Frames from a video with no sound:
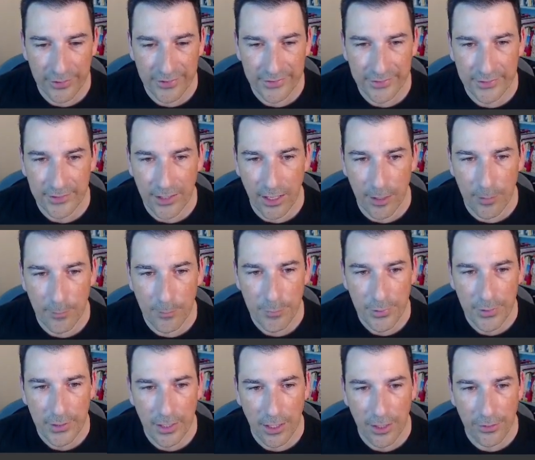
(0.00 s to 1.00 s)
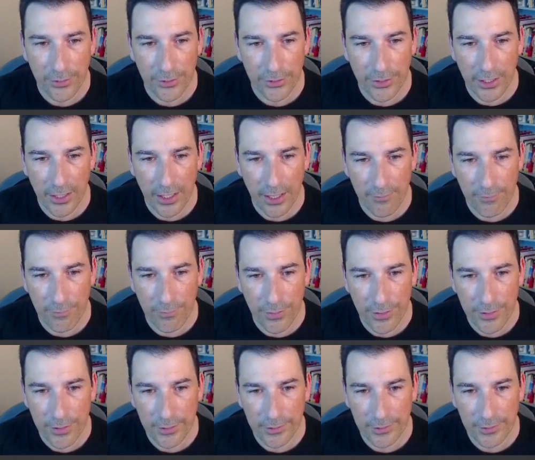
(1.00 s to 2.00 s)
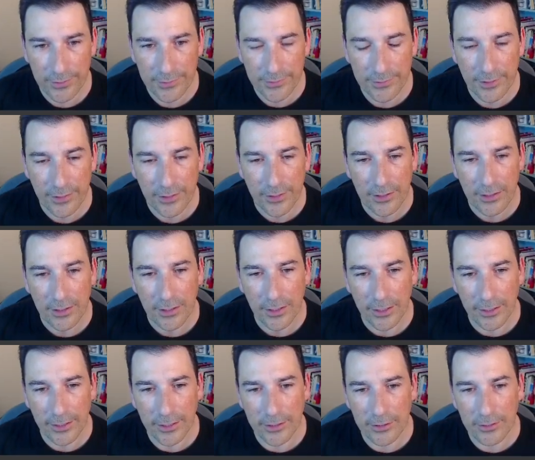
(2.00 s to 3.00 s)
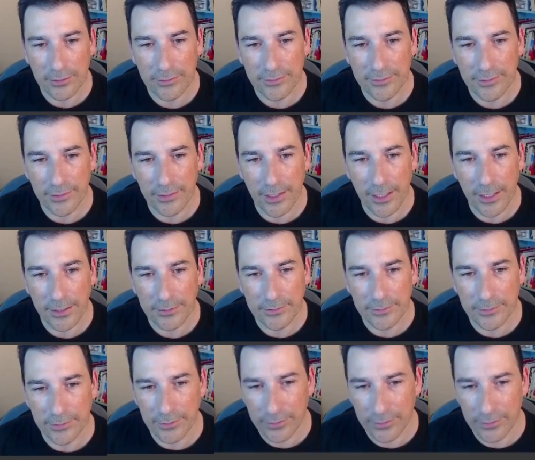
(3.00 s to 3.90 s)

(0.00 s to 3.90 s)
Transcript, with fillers: stamp and then I have this and I select the